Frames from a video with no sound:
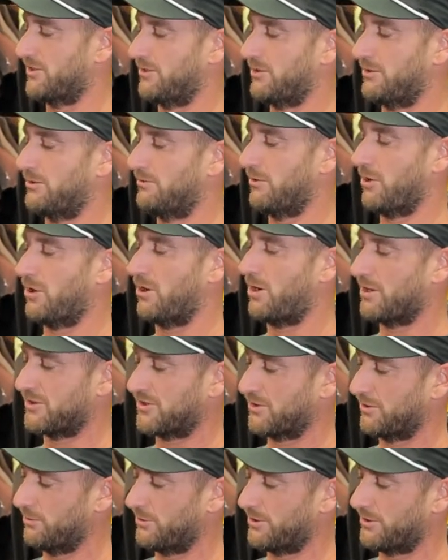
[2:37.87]
the
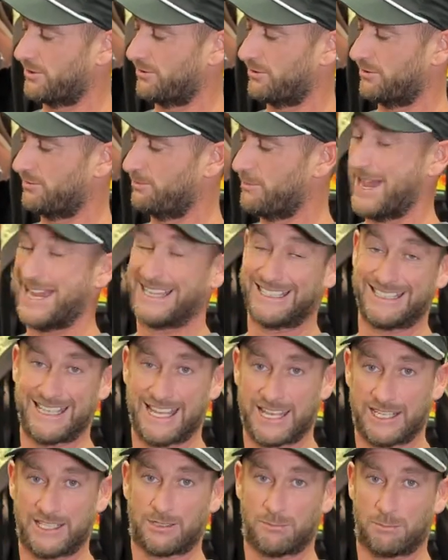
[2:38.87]
awesome little
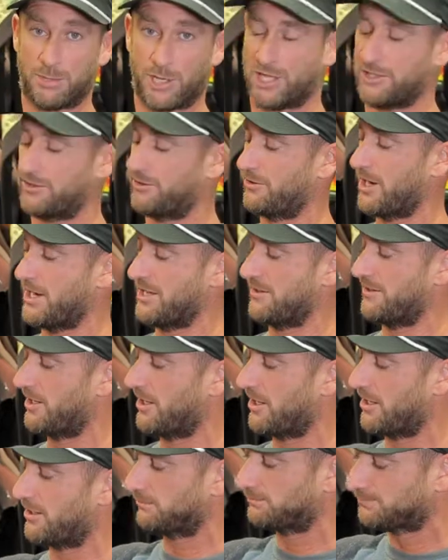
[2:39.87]
magnetic button right
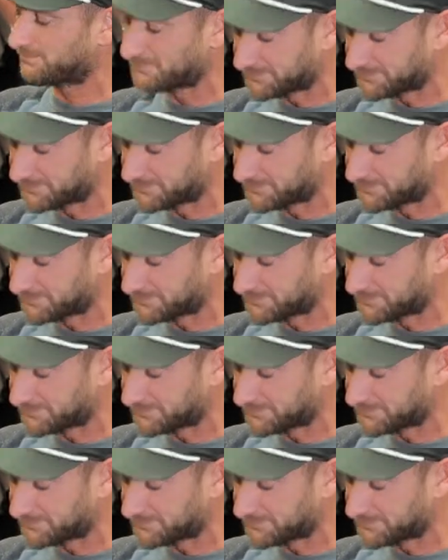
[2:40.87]
there.